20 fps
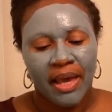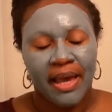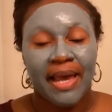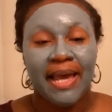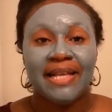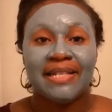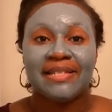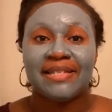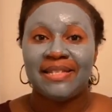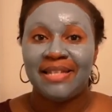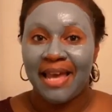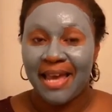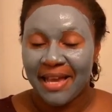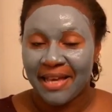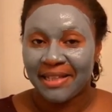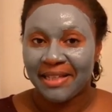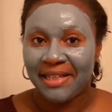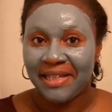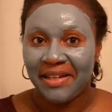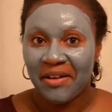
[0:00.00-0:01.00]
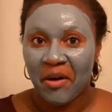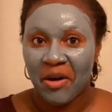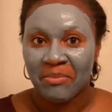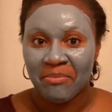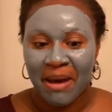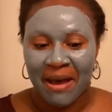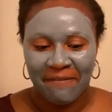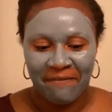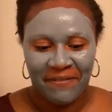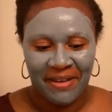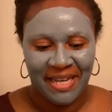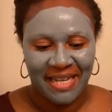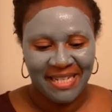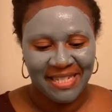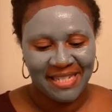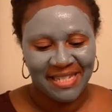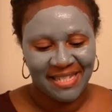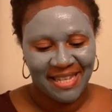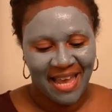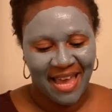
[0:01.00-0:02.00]
It's tingly on my
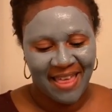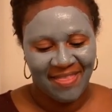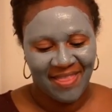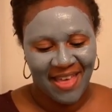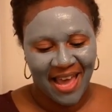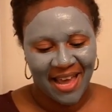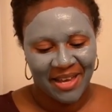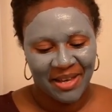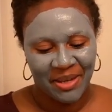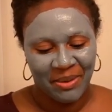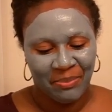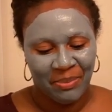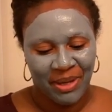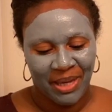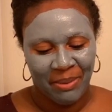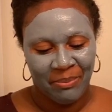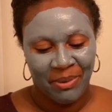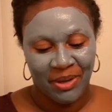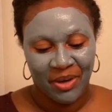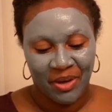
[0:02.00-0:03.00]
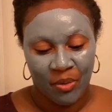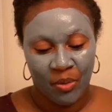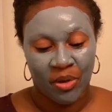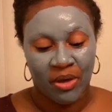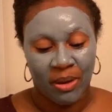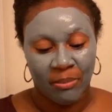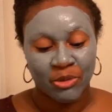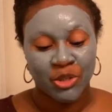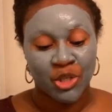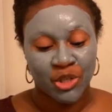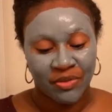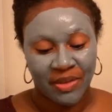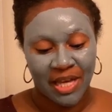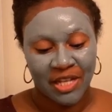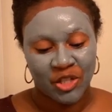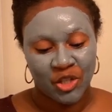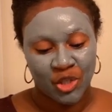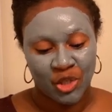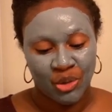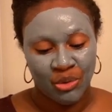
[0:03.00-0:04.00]
face, and that could be because, well, I'm sure
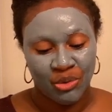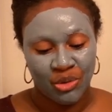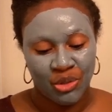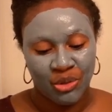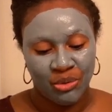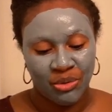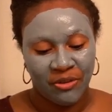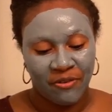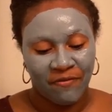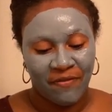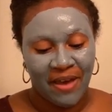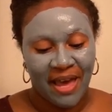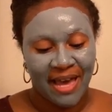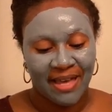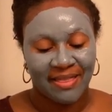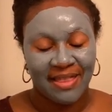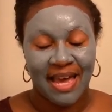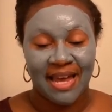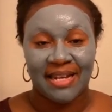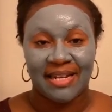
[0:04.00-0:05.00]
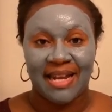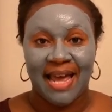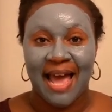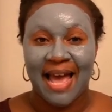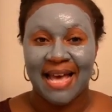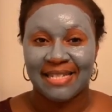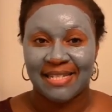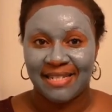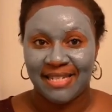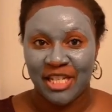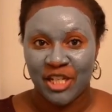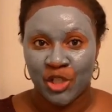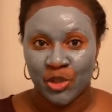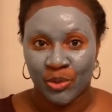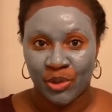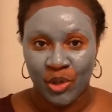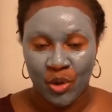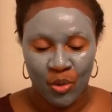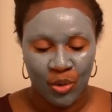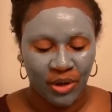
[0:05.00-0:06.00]
that's due to the fact that it has tea
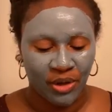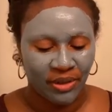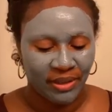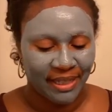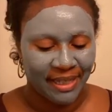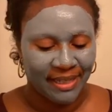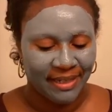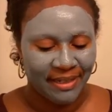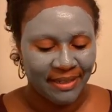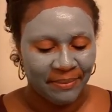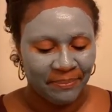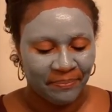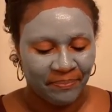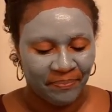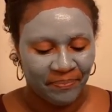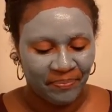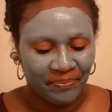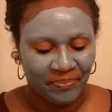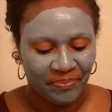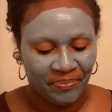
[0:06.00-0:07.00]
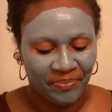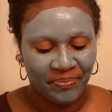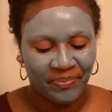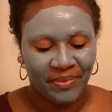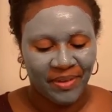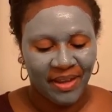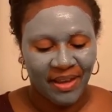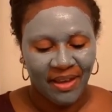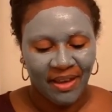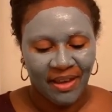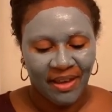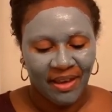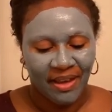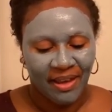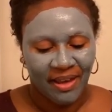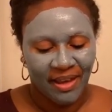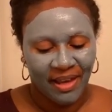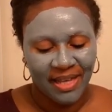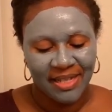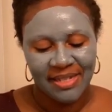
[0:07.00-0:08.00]
tree oil in it.
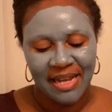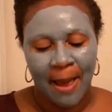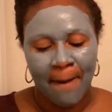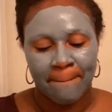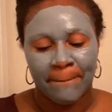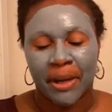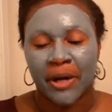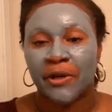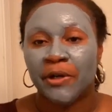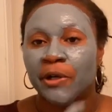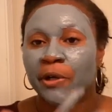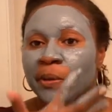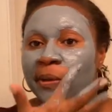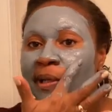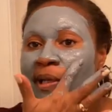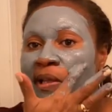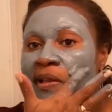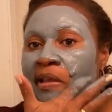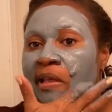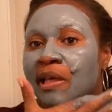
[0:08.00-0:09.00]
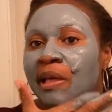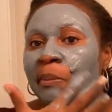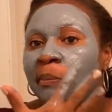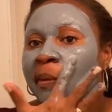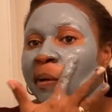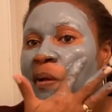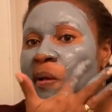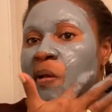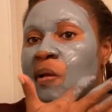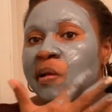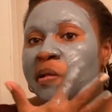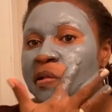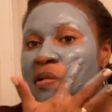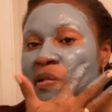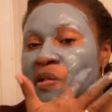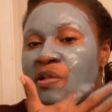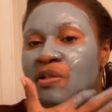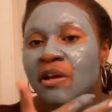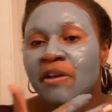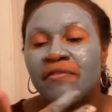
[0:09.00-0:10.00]
It's not burning or anything, but it's
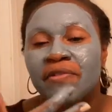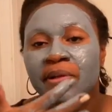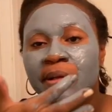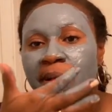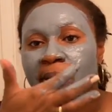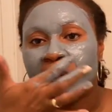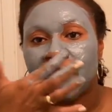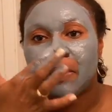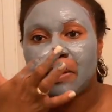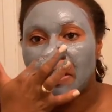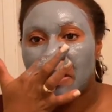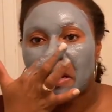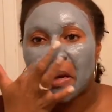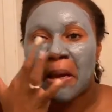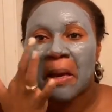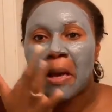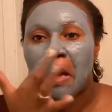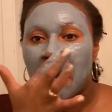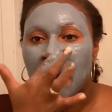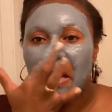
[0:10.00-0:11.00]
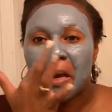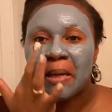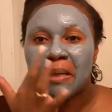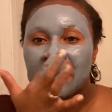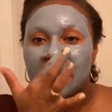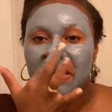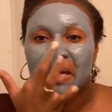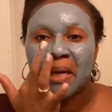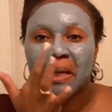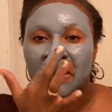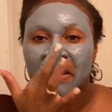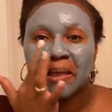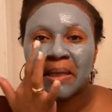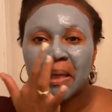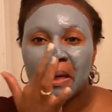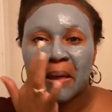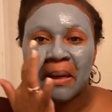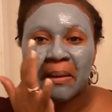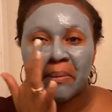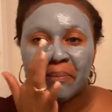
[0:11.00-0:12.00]
definitely
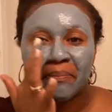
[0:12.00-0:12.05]
tingling.